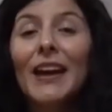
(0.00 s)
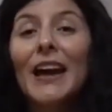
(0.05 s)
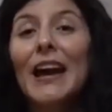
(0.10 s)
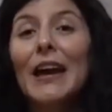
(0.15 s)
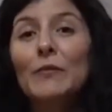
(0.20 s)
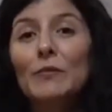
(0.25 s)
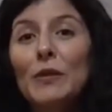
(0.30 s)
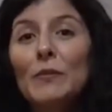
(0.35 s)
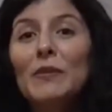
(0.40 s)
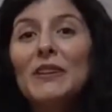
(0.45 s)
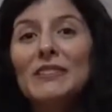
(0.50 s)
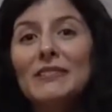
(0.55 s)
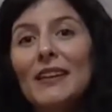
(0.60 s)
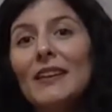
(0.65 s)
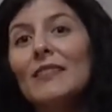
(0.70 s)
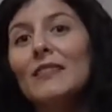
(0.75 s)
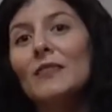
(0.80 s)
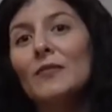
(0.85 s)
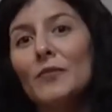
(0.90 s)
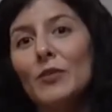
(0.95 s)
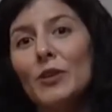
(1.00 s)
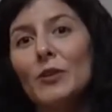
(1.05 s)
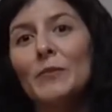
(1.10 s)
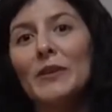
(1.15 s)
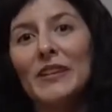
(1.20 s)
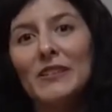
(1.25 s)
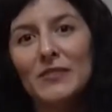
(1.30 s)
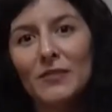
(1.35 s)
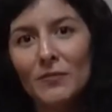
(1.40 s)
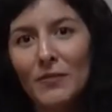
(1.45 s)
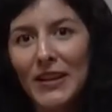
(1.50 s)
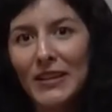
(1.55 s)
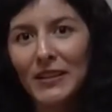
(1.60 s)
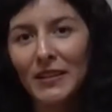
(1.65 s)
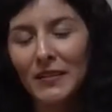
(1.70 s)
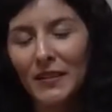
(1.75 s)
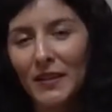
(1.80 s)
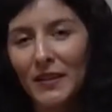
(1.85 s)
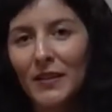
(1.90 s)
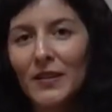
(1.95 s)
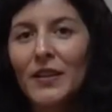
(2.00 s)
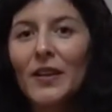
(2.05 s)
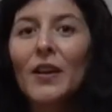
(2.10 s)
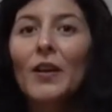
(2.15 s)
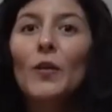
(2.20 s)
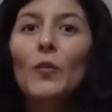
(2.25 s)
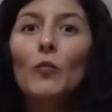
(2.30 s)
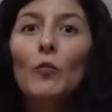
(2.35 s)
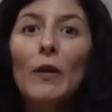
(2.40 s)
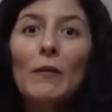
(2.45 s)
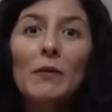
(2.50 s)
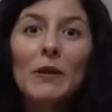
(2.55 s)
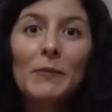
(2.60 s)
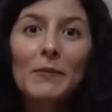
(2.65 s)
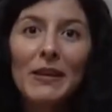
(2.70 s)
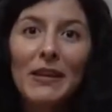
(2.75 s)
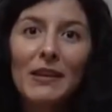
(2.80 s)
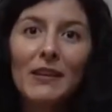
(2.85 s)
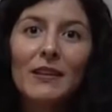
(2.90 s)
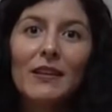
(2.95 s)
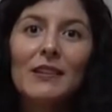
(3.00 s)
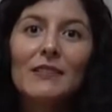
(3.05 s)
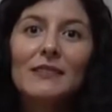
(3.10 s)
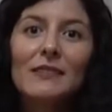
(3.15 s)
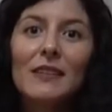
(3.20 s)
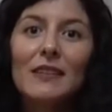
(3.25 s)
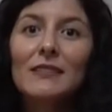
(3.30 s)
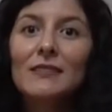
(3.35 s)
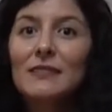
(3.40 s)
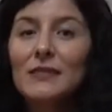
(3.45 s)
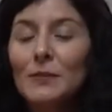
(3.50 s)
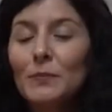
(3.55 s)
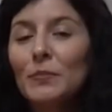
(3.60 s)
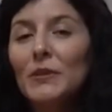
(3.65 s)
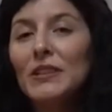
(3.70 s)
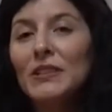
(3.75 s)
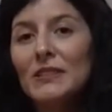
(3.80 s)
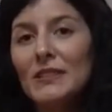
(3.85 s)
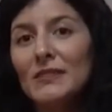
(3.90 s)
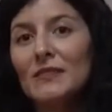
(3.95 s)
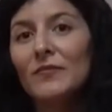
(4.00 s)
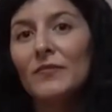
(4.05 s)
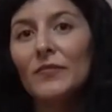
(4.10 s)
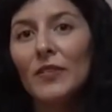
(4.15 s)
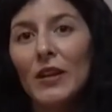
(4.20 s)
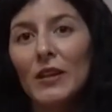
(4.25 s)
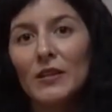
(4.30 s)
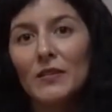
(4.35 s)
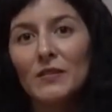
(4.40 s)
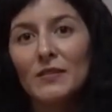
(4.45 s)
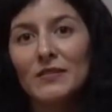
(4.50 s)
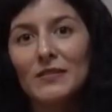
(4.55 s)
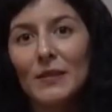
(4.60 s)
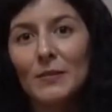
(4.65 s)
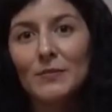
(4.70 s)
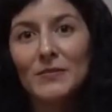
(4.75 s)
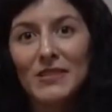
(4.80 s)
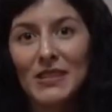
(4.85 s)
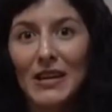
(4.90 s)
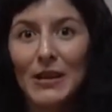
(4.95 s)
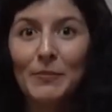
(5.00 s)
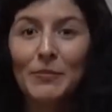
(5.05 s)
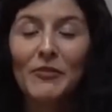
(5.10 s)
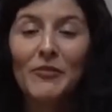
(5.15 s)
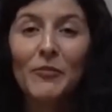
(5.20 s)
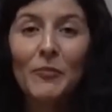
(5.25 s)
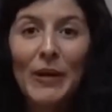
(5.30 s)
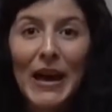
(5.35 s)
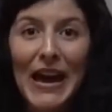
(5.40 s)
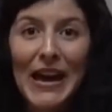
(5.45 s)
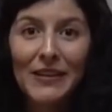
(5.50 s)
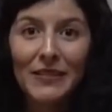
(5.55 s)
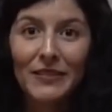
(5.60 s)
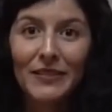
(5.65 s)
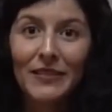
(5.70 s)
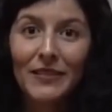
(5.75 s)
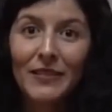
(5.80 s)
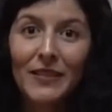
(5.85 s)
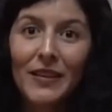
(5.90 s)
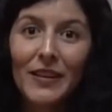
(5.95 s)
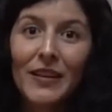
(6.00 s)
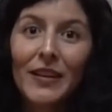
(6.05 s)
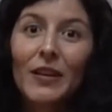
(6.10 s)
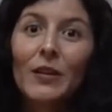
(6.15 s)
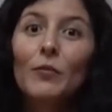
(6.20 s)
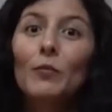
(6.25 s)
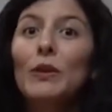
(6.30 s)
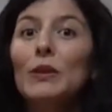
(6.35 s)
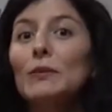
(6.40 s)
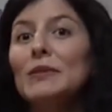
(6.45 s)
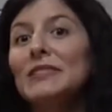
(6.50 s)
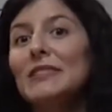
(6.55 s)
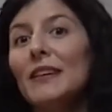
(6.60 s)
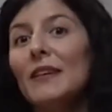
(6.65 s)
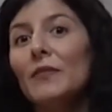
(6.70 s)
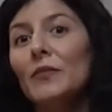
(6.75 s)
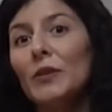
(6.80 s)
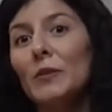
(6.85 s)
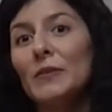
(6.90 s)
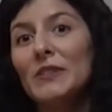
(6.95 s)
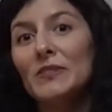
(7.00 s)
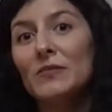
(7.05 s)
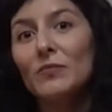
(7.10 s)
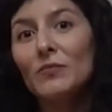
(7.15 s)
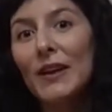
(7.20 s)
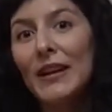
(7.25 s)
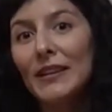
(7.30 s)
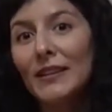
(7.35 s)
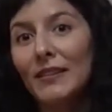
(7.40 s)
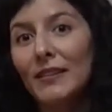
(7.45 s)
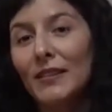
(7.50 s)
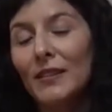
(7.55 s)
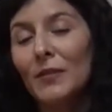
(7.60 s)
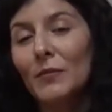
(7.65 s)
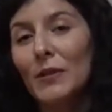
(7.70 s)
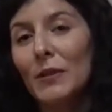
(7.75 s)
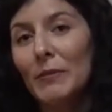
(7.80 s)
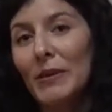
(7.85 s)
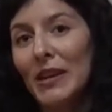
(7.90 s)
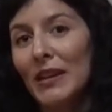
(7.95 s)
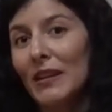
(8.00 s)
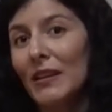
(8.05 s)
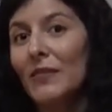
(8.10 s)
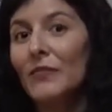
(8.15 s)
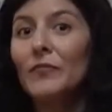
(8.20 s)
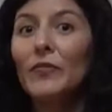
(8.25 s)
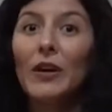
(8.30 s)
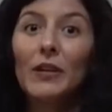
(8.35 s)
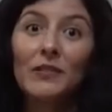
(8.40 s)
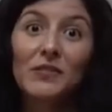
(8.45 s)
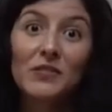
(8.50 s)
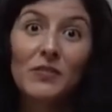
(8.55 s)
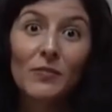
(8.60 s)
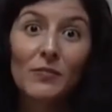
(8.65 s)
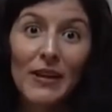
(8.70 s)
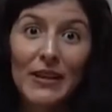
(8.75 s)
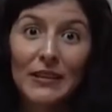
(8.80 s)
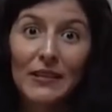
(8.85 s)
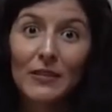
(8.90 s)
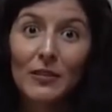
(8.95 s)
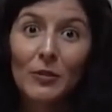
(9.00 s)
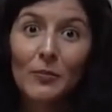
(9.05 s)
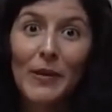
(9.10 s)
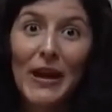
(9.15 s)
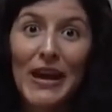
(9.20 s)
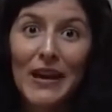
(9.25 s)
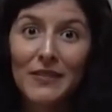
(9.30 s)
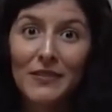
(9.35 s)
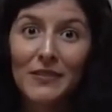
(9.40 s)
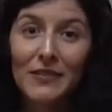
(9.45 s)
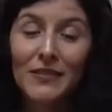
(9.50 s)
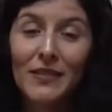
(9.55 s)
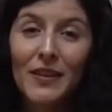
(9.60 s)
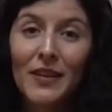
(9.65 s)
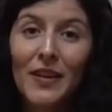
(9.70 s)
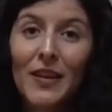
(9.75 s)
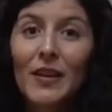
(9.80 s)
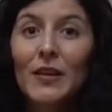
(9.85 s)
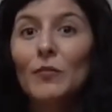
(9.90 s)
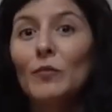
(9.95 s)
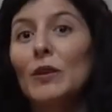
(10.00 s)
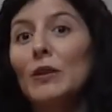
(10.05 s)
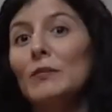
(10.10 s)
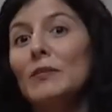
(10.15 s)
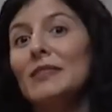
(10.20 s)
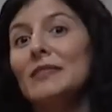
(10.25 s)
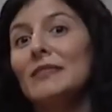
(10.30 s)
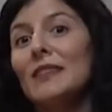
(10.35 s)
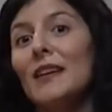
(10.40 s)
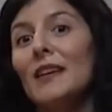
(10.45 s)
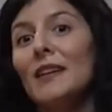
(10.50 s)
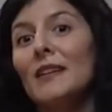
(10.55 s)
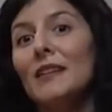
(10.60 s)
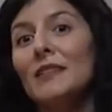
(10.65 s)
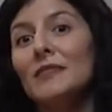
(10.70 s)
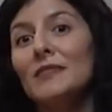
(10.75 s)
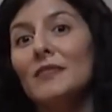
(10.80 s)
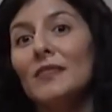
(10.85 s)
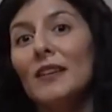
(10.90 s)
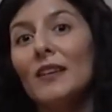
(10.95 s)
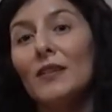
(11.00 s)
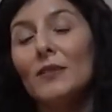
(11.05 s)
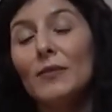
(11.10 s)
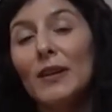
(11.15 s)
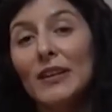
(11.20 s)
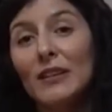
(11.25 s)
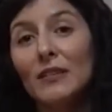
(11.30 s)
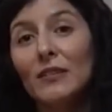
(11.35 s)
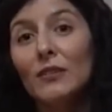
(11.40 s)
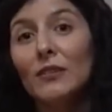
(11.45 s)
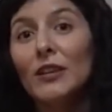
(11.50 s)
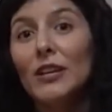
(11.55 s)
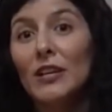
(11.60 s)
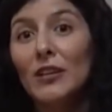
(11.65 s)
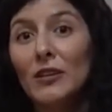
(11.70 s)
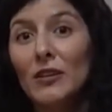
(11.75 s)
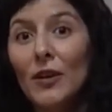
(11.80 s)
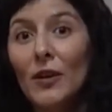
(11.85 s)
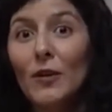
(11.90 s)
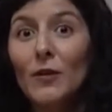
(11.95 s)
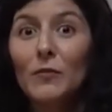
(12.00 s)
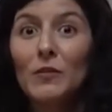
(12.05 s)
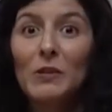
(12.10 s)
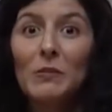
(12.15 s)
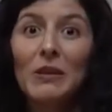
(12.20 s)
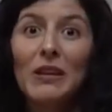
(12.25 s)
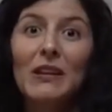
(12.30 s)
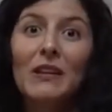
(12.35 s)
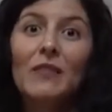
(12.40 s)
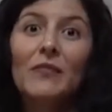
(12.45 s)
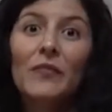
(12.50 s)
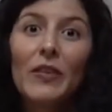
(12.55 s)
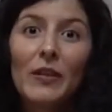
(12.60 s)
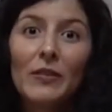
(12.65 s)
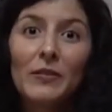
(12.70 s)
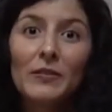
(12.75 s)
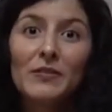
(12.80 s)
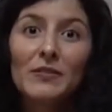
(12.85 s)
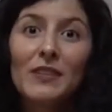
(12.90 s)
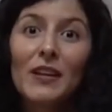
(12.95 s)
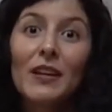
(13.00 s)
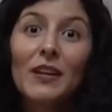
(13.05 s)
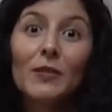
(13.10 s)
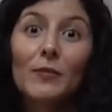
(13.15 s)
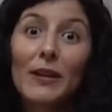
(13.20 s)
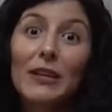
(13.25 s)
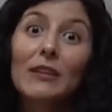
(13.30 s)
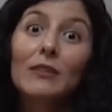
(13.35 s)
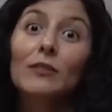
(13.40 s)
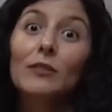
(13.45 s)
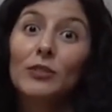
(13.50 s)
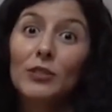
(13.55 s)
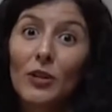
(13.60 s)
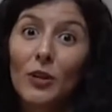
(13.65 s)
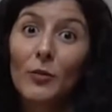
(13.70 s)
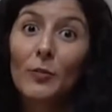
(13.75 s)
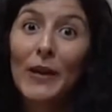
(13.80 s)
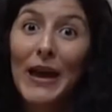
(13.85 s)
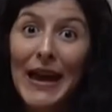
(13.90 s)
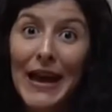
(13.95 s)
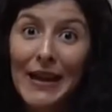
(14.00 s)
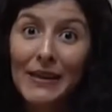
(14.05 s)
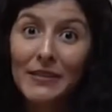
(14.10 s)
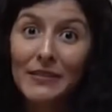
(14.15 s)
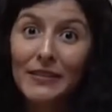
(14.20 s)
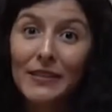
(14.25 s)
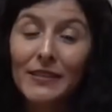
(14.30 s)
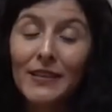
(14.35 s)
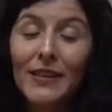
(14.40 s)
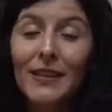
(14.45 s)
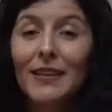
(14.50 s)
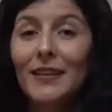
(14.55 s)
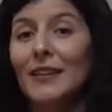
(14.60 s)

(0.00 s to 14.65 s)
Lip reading: And when we say that a verb is irregular, what we mean is that it simply doesn't follow some type of pattern. When we say a verb is regular, we mean it follows a regular pattern. When we say it's irregular in yo, we mean it follows an irregular yo pattern.